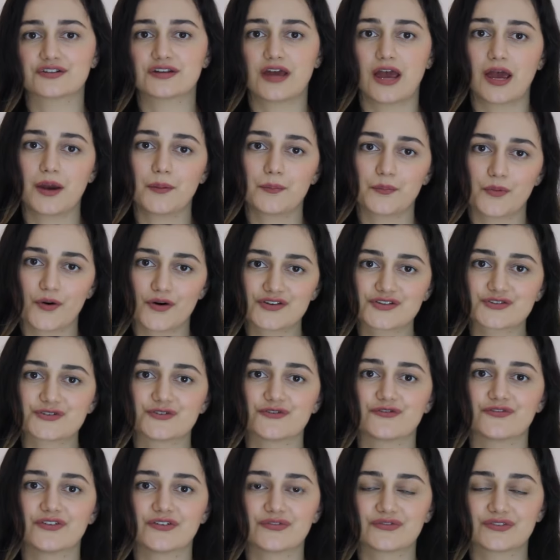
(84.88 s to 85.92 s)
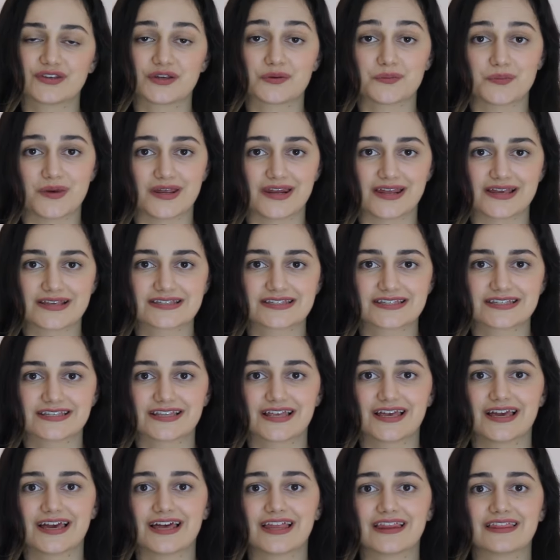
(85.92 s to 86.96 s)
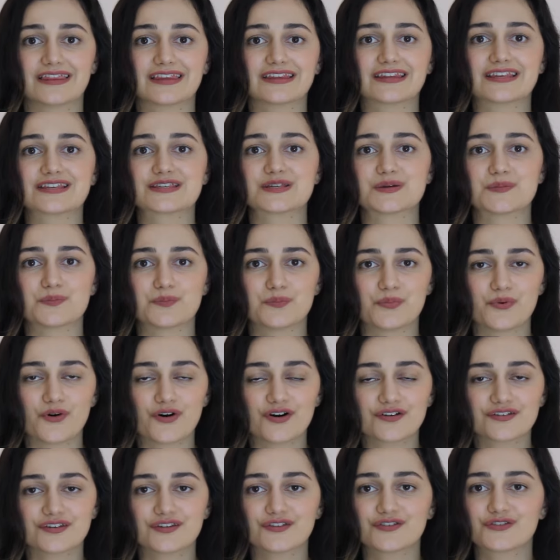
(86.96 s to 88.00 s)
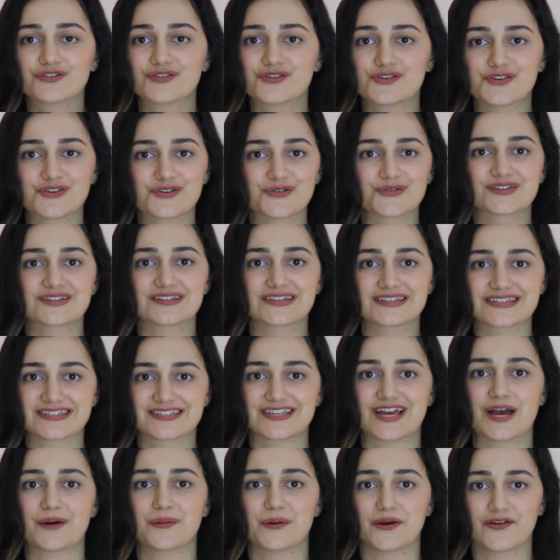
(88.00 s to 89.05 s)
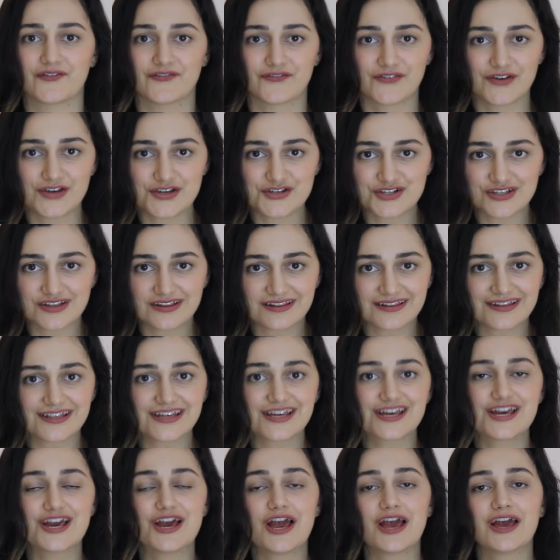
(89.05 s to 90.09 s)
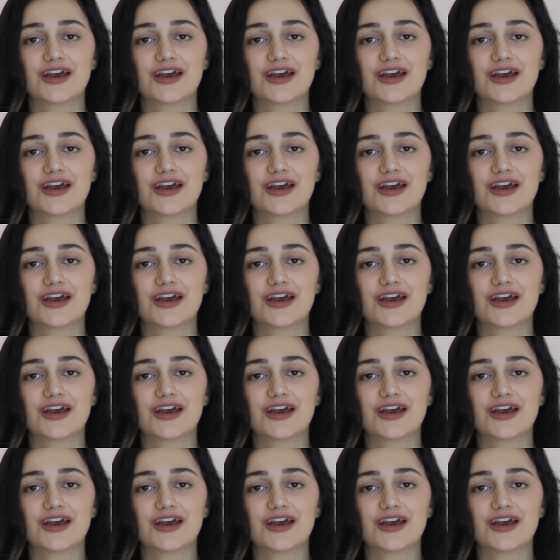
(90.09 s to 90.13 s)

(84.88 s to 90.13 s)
time-boxed to 15 minutes, and it is important to use this time efficiently,